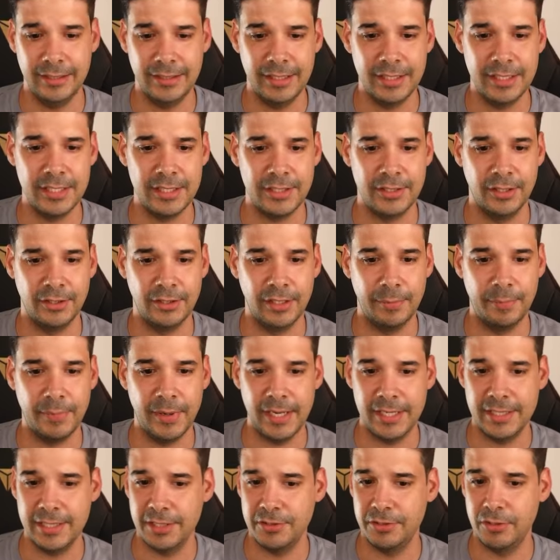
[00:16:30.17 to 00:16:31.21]
this is not the
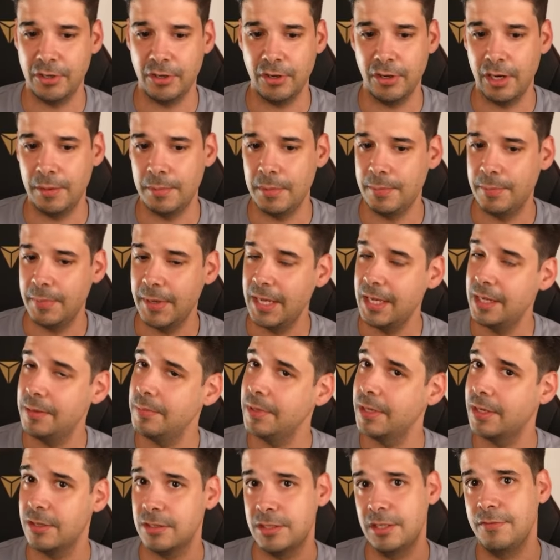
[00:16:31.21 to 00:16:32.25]
price that you're gonna be paying,
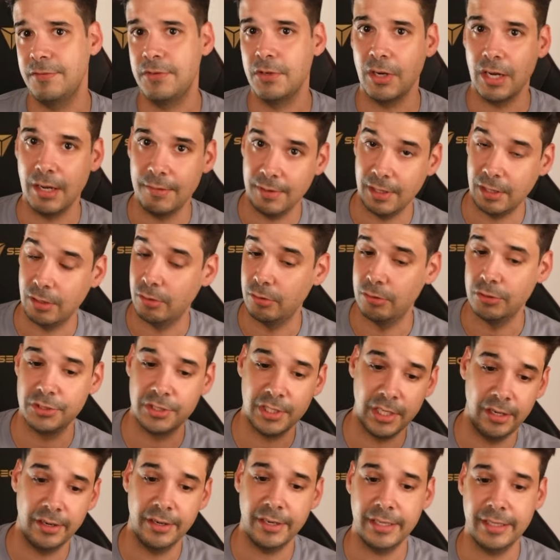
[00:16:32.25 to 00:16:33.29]
because if you have a
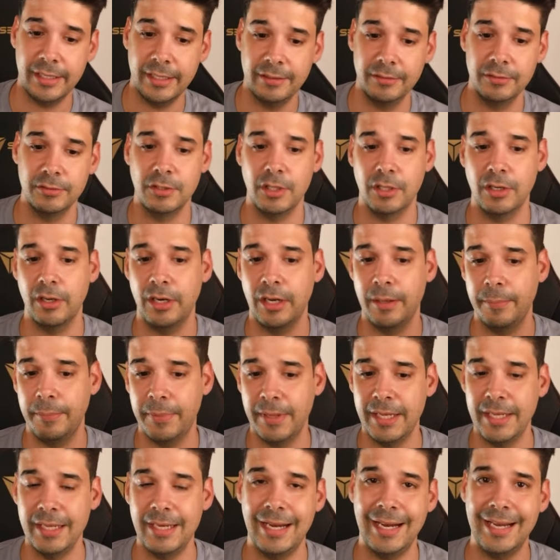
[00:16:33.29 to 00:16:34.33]
wholesaler account, you're gonna
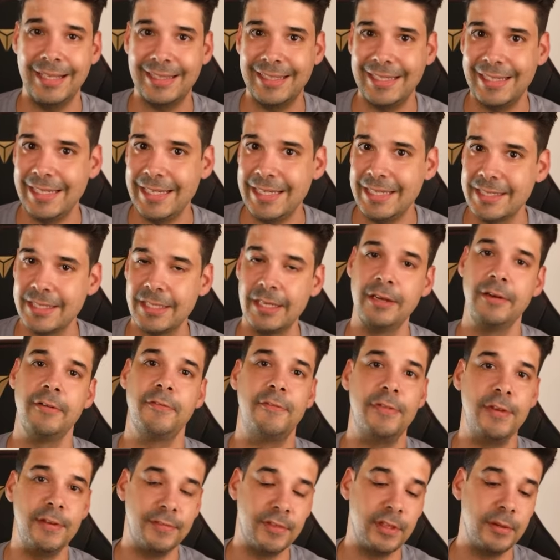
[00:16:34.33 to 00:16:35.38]
pay at least
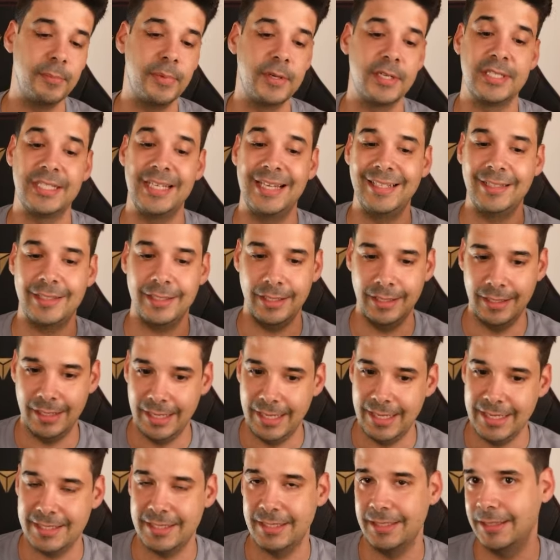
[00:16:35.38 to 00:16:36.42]
50%
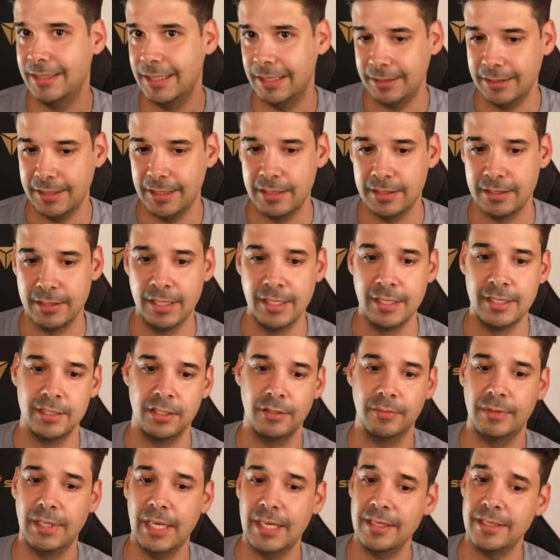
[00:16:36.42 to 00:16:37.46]
less than this.
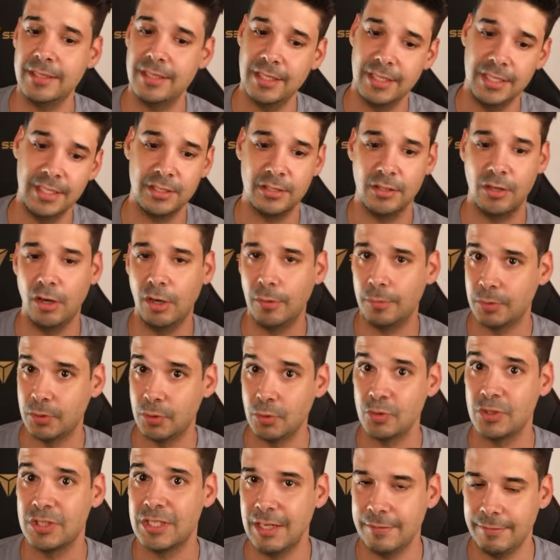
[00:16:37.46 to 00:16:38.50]
Sometimes it's up to
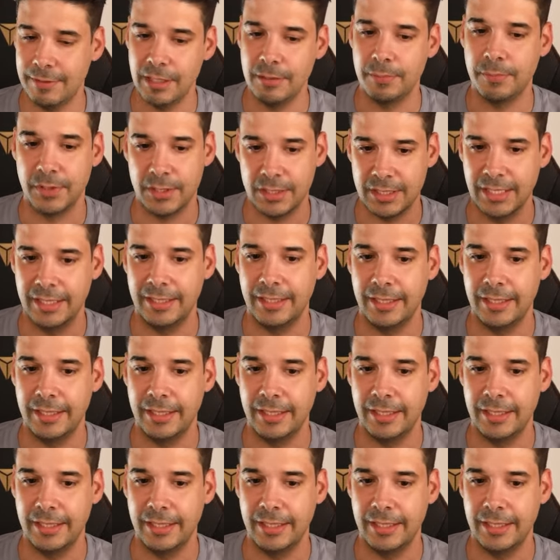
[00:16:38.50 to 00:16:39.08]
70%